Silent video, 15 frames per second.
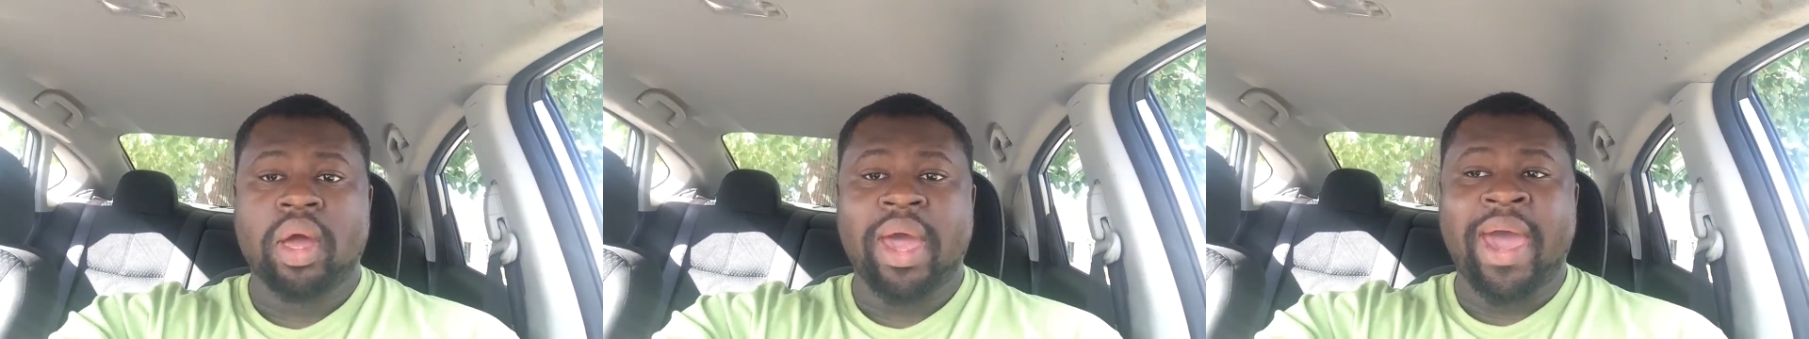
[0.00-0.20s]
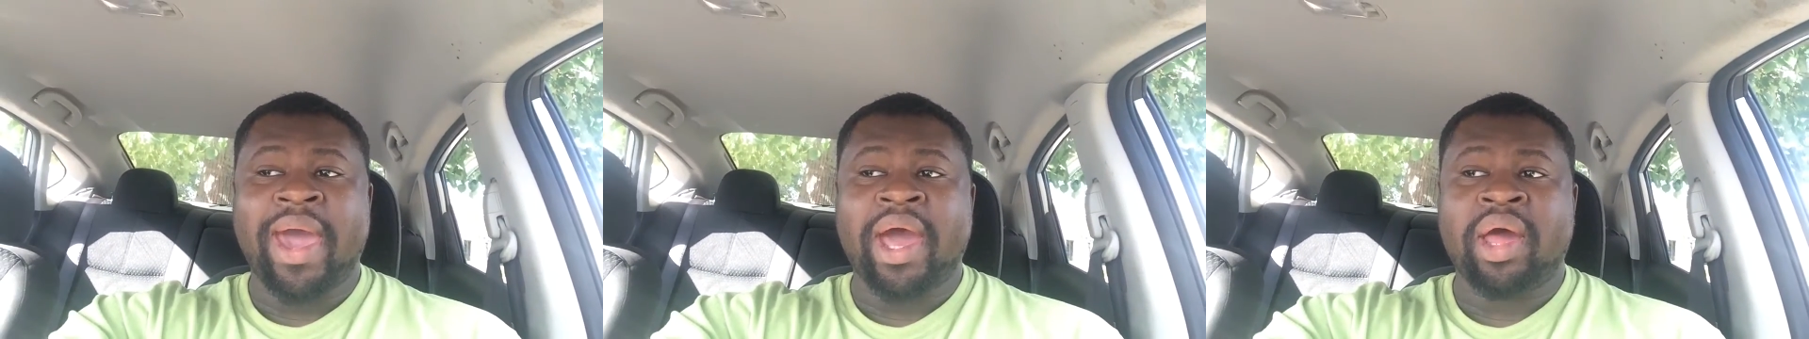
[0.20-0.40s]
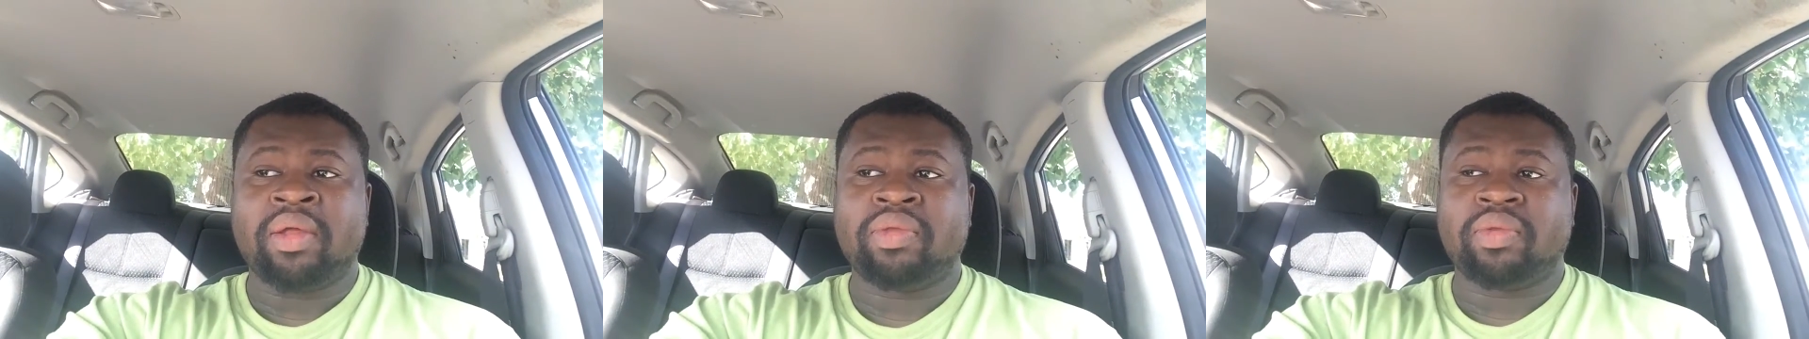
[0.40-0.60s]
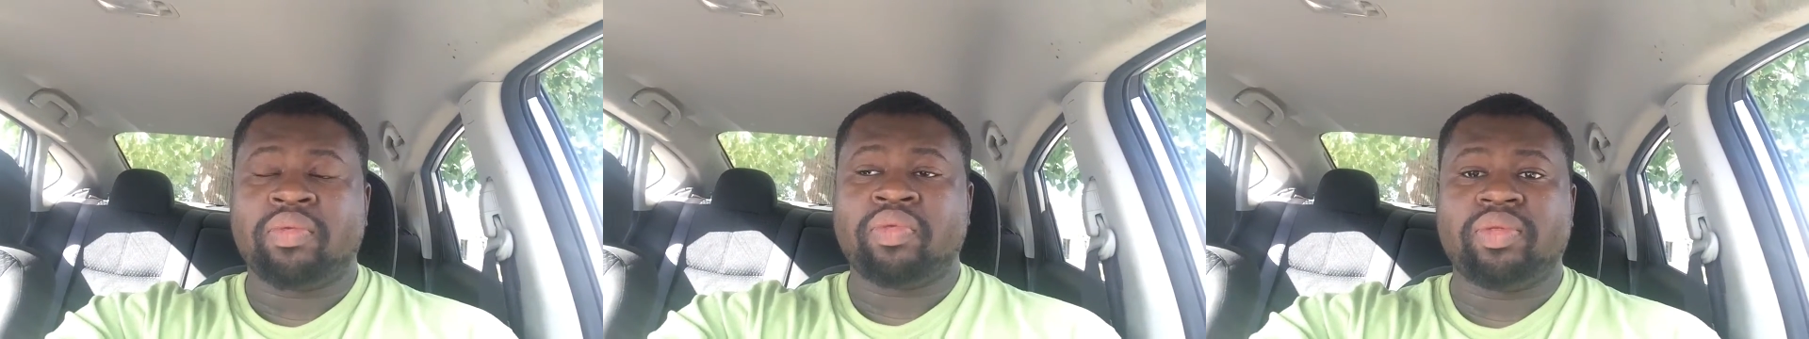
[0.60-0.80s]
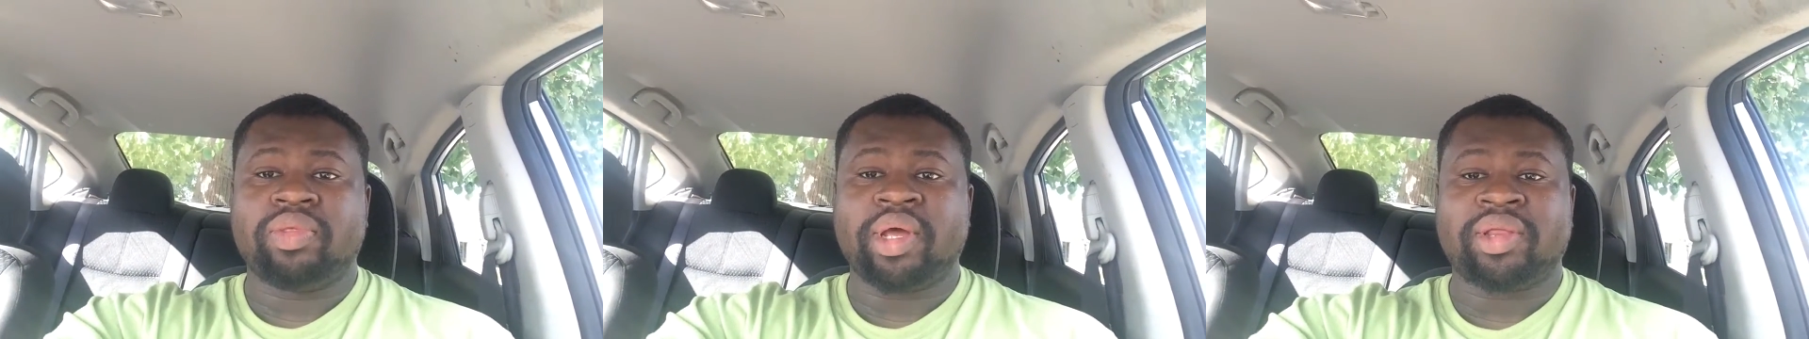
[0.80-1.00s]
And
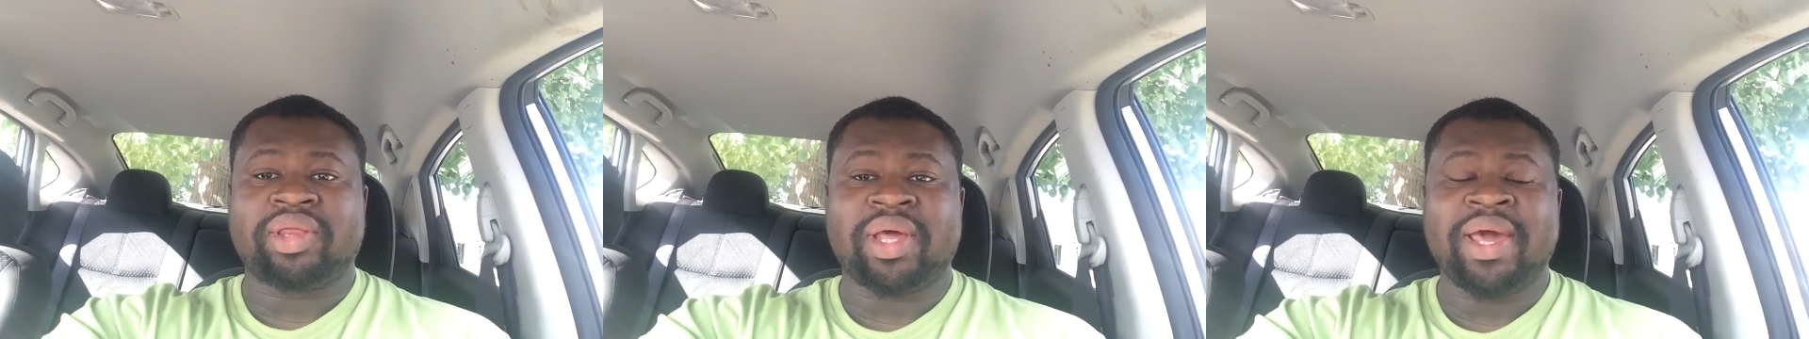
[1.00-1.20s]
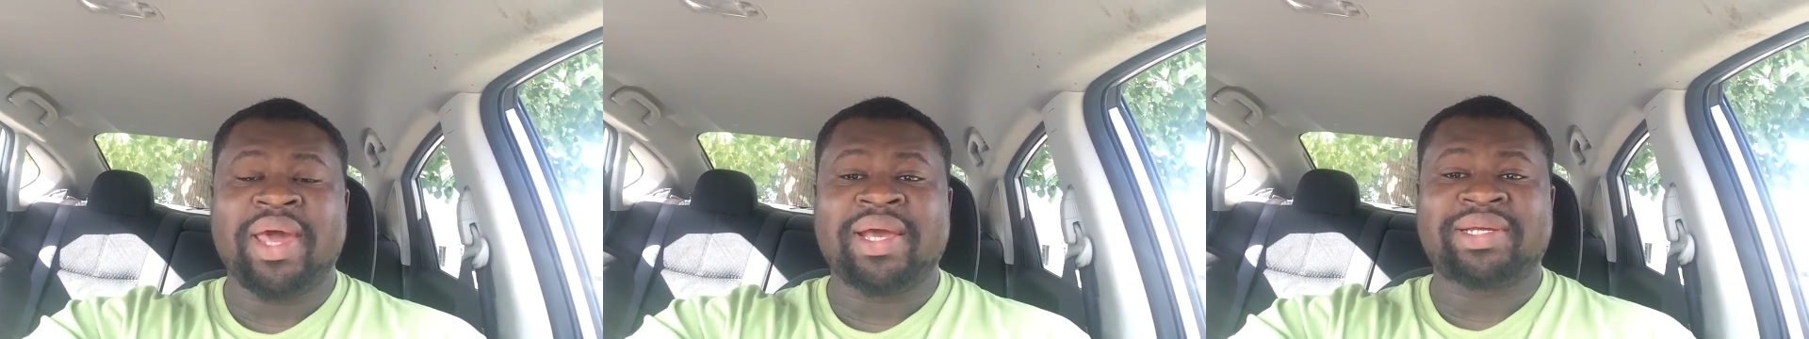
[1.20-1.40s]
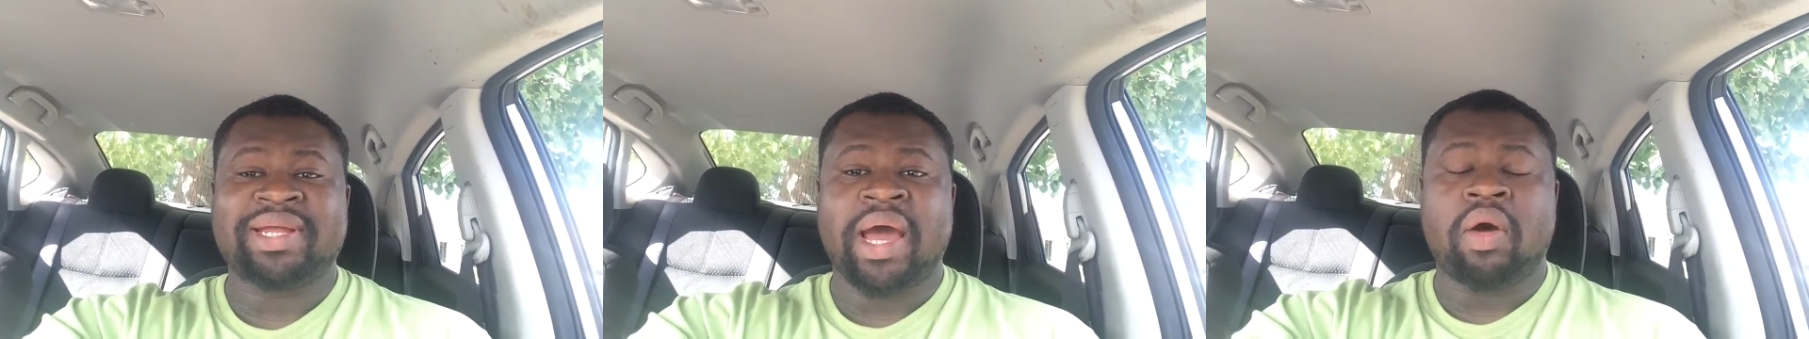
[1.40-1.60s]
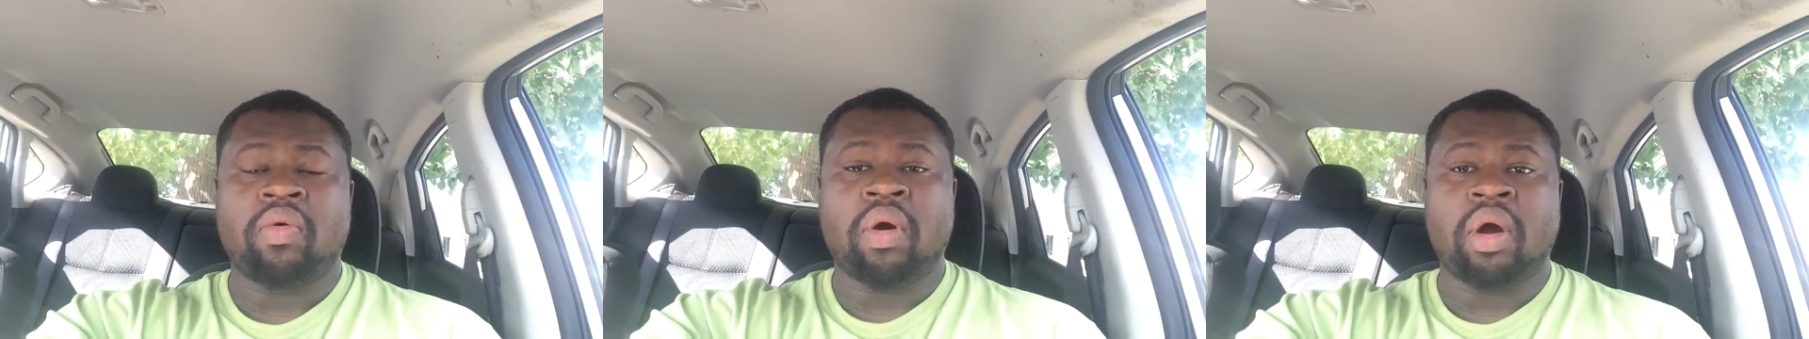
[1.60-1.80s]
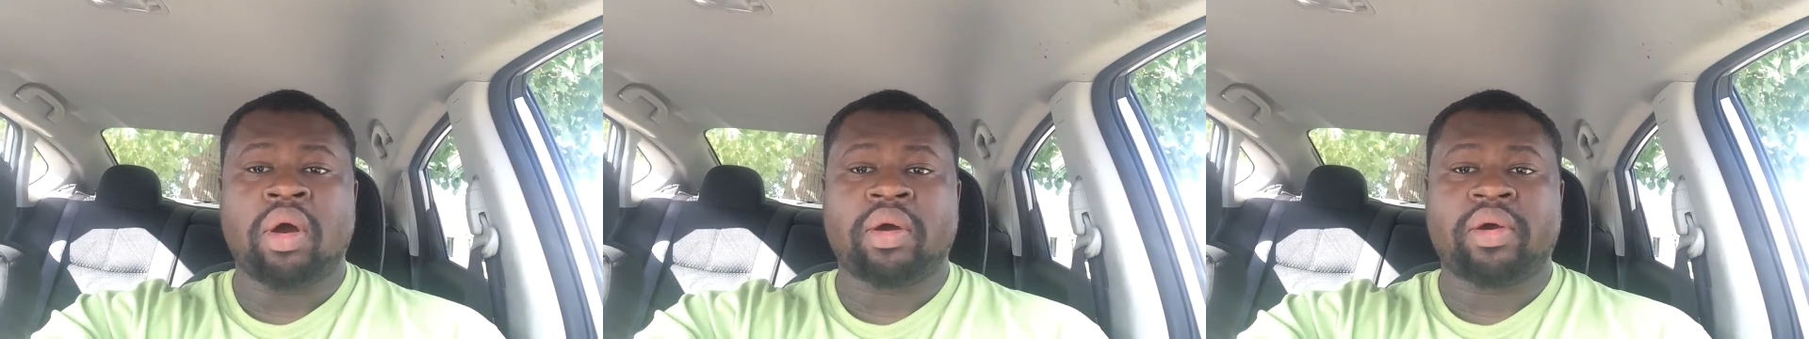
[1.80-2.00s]
the things that
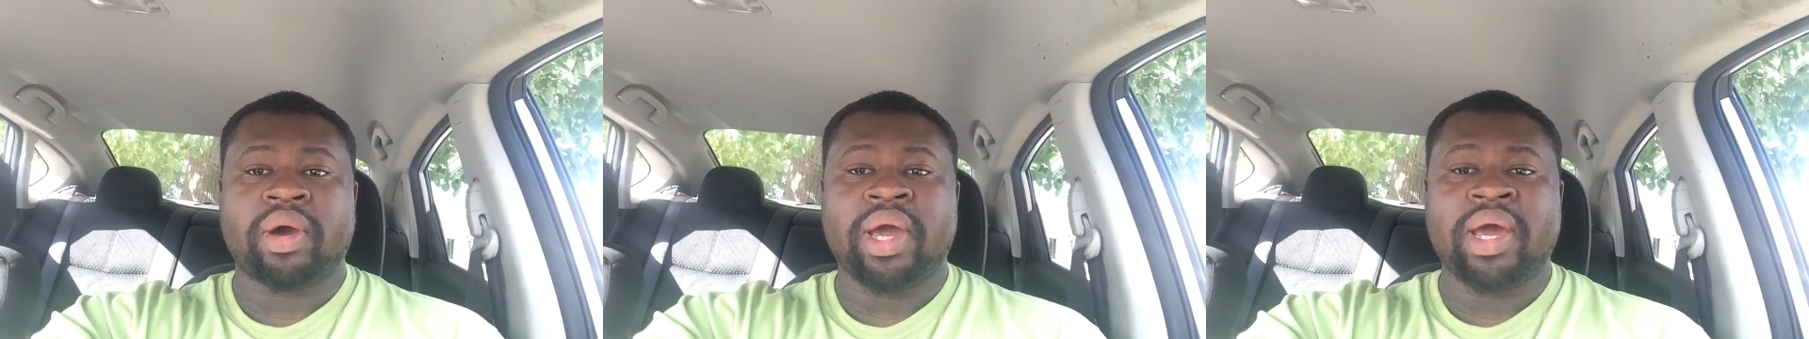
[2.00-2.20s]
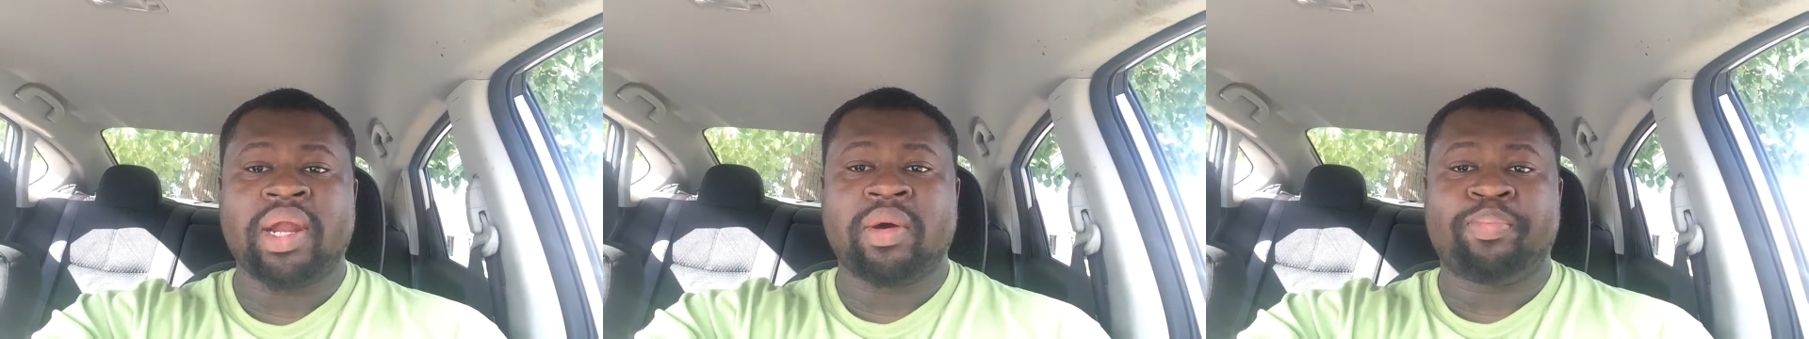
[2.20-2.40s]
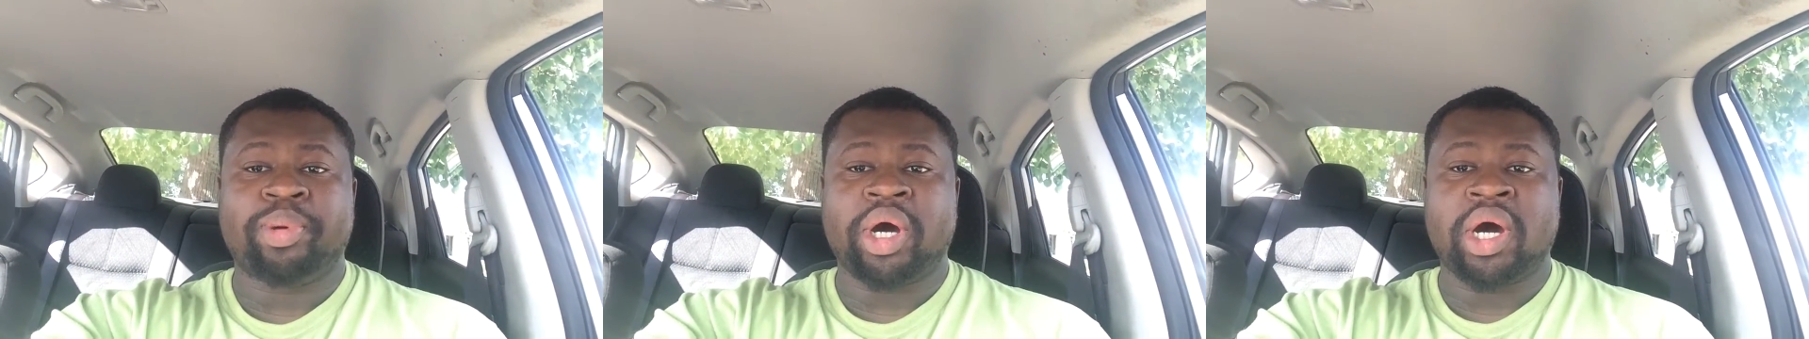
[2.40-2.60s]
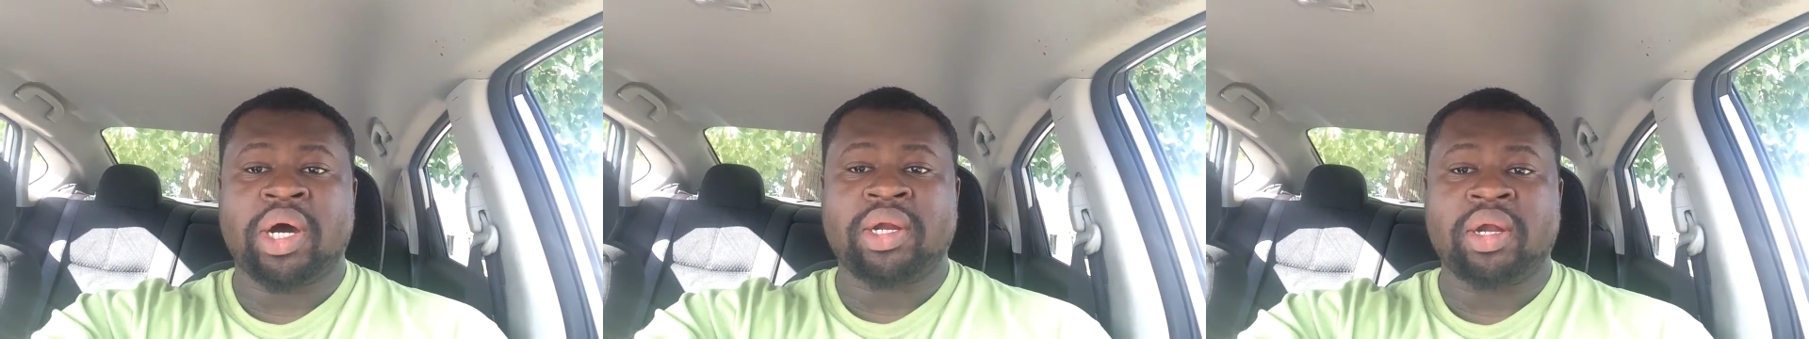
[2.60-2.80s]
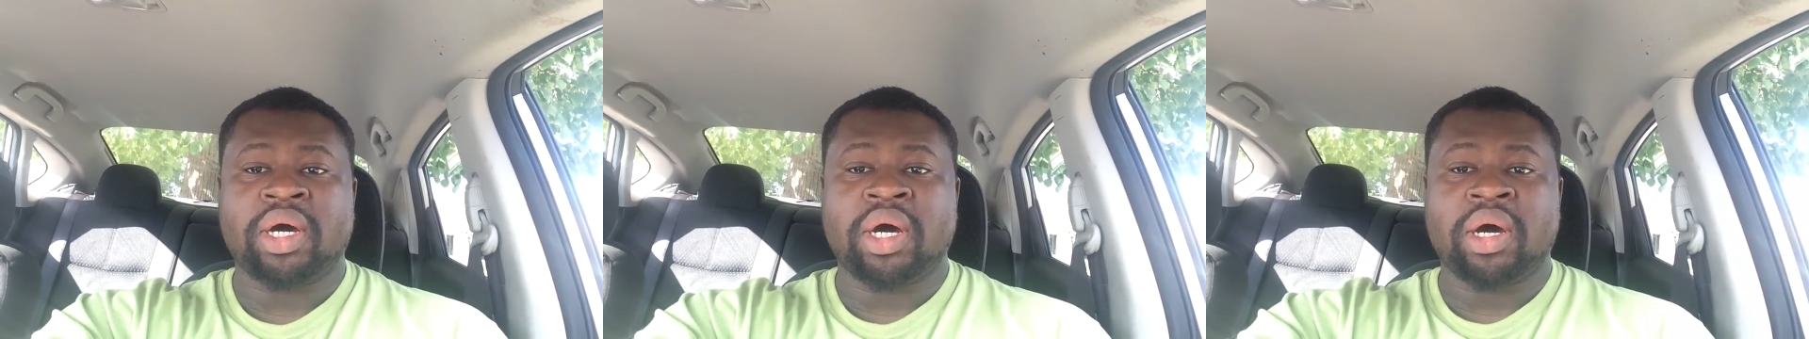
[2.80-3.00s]
were agreed
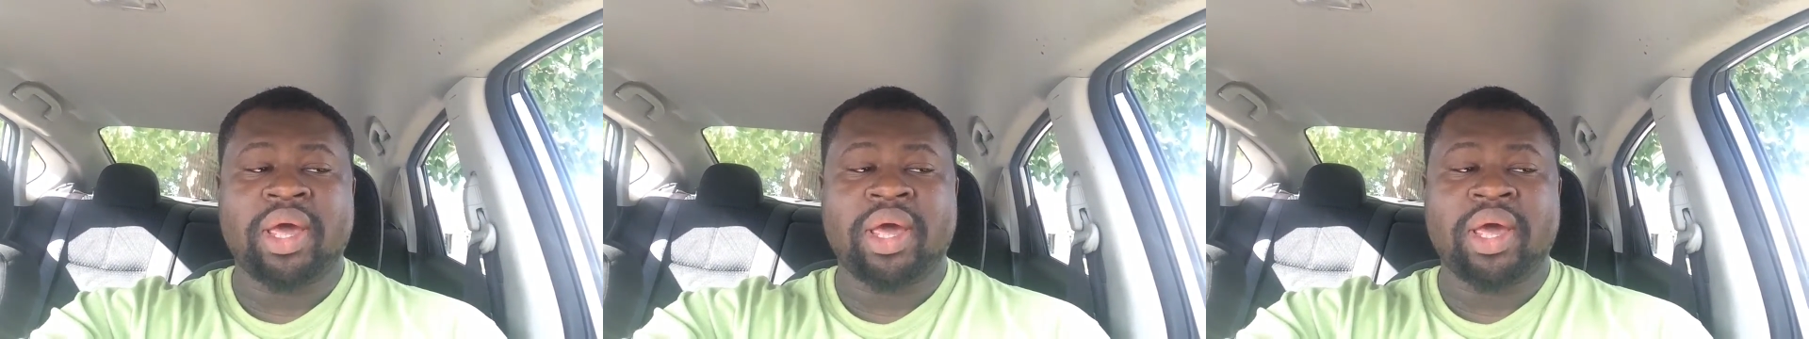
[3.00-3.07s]
upon